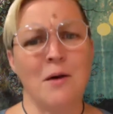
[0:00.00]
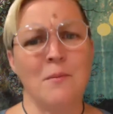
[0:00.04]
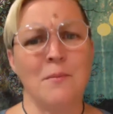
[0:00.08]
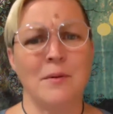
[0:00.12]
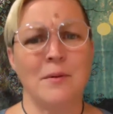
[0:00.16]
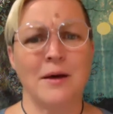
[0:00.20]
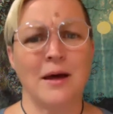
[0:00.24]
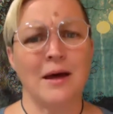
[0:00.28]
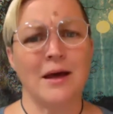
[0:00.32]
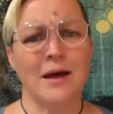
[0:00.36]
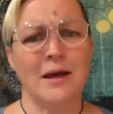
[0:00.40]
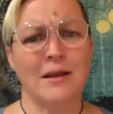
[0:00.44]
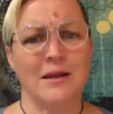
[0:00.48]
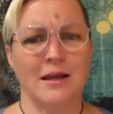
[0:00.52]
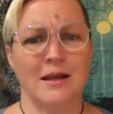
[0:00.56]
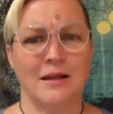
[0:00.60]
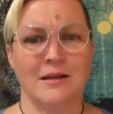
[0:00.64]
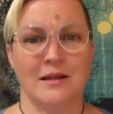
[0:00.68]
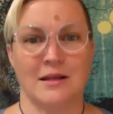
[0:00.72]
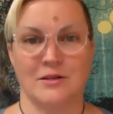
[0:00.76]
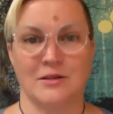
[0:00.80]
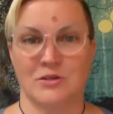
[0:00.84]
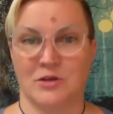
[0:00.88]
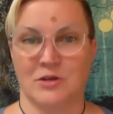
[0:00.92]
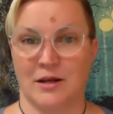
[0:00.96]
but,
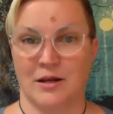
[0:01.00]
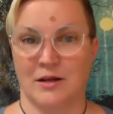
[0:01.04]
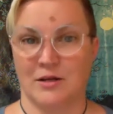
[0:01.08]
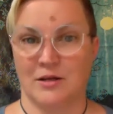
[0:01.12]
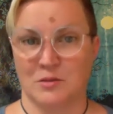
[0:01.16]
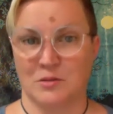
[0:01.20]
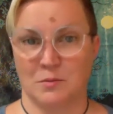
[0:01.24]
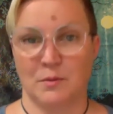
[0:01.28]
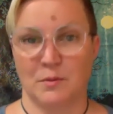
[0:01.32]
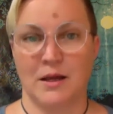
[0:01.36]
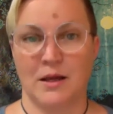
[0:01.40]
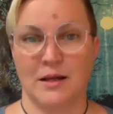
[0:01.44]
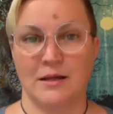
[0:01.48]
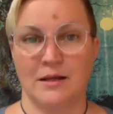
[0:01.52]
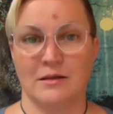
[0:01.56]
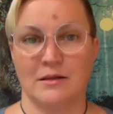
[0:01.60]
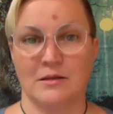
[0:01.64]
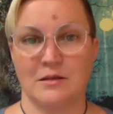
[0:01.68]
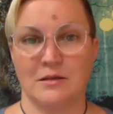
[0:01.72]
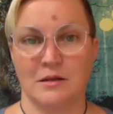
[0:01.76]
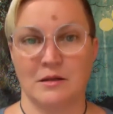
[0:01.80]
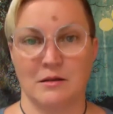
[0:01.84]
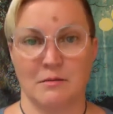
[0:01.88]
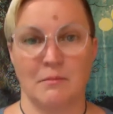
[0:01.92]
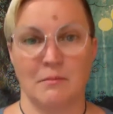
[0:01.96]
and then try to explain
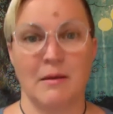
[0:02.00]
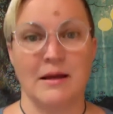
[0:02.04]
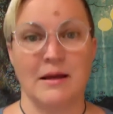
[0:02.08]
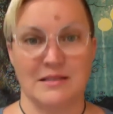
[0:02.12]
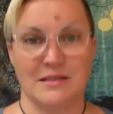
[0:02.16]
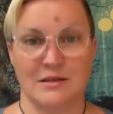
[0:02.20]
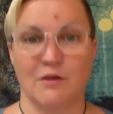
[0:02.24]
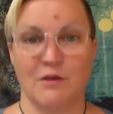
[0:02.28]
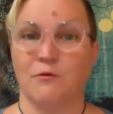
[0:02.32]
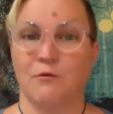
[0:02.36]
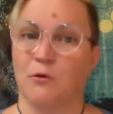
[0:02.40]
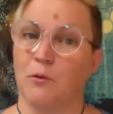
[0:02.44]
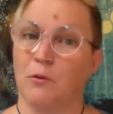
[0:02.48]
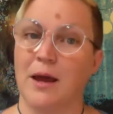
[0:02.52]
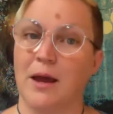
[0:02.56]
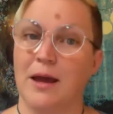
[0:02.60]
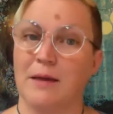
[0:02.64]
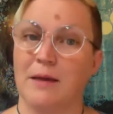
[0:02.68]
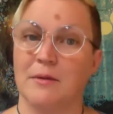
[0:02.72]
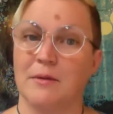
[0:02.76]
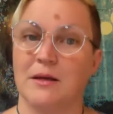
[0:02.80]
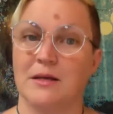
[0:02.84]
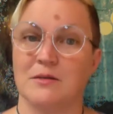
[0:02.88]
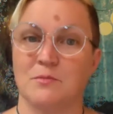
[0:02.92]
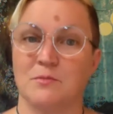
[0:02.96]
myself away
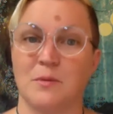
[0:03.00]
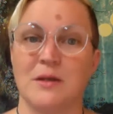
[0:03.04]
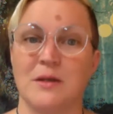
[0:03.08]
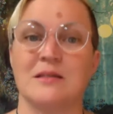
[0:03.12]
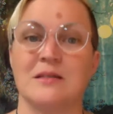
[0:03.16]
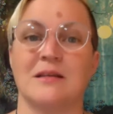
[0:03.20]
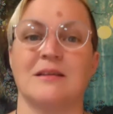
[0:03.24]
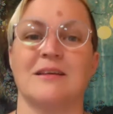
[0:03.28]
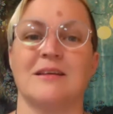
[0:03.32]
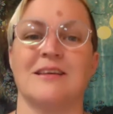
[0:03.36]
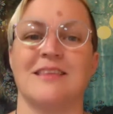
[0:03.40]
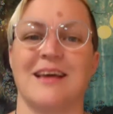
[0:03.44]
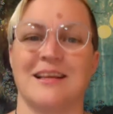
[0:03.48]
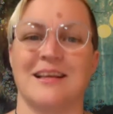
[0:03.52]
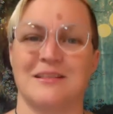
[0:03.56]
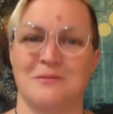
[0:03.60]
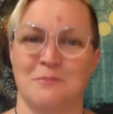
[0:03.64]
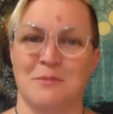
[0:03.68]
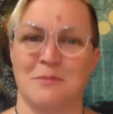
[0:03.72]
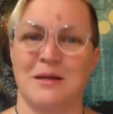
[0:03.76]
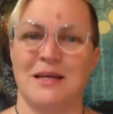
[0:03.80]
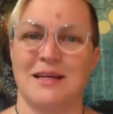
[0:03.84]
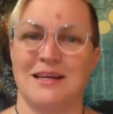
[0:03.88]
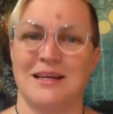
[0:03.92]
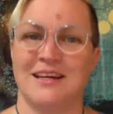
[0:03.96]
because basically that's
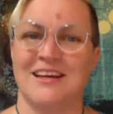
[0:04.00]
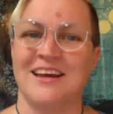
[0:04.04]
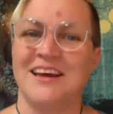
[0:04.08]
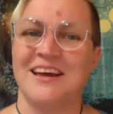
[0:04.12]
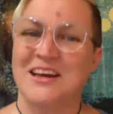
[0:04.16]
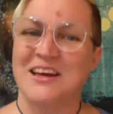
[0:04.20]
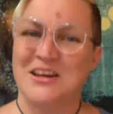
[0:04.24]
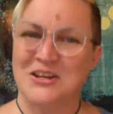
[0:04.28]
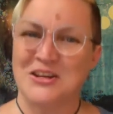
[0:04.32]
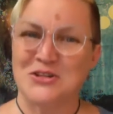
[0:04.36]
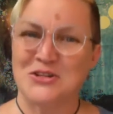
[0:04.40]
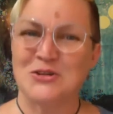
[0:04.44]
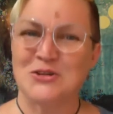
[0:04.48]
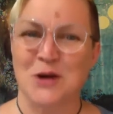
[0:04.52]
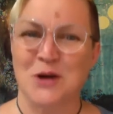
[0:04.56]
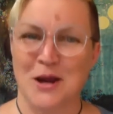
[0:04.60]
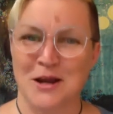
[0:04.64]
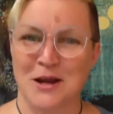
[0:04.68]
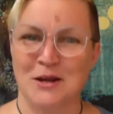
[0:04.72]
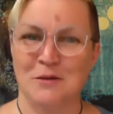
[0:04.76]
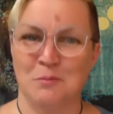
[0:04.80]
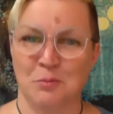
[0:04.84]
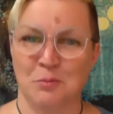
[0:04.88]
me trying to